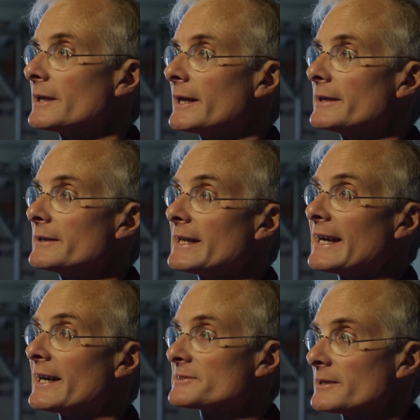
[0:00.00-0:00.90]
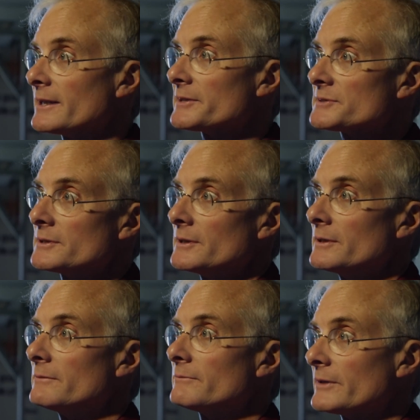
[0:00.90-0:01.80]
and they asked us
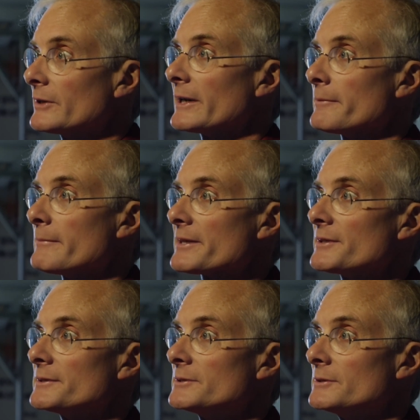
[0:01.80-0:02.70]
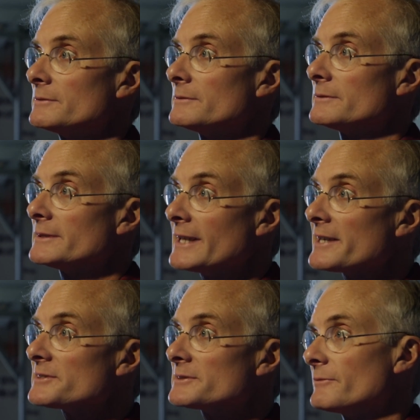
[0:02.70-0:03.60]
to figure out a method to
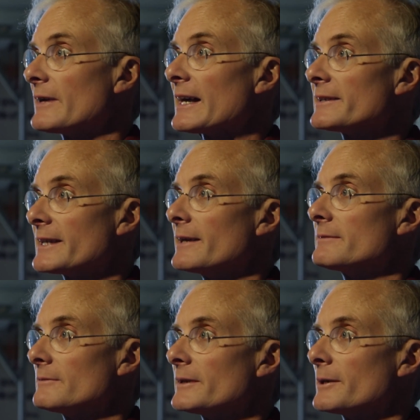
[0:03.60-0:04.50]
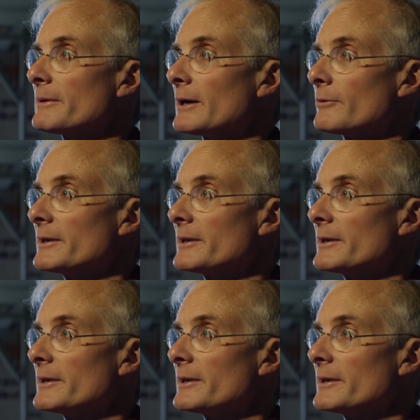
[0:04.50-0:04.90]
test, to validate their power